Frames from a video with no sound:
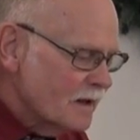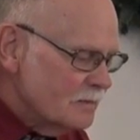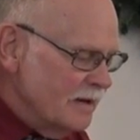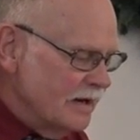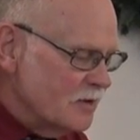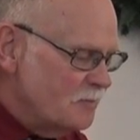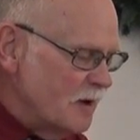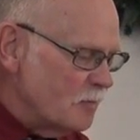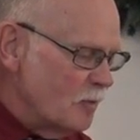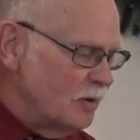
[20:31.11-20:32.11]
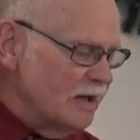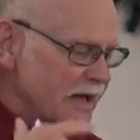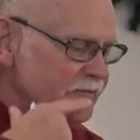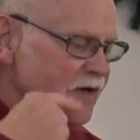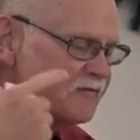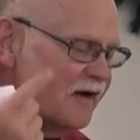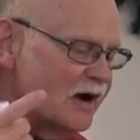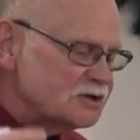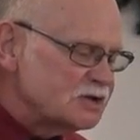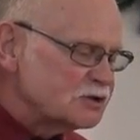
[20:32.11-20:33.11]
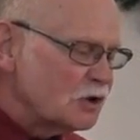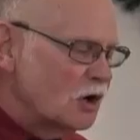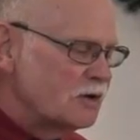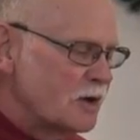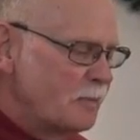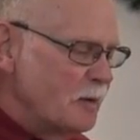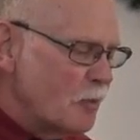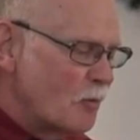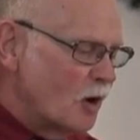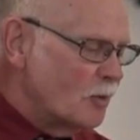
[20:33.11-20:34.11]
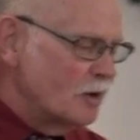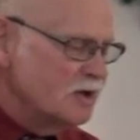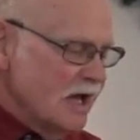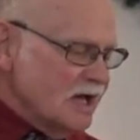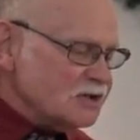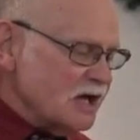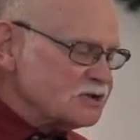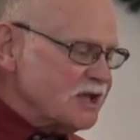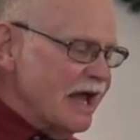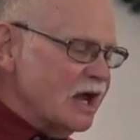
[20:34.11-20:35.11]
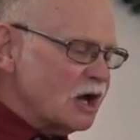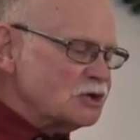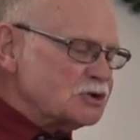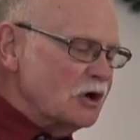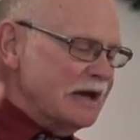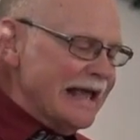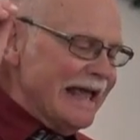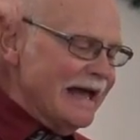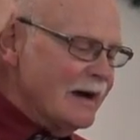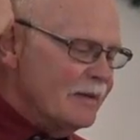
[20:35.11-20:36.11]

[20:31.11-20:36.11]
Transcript: Many of the people believed. The Pharisees heard, the people murmured such thing concerning him,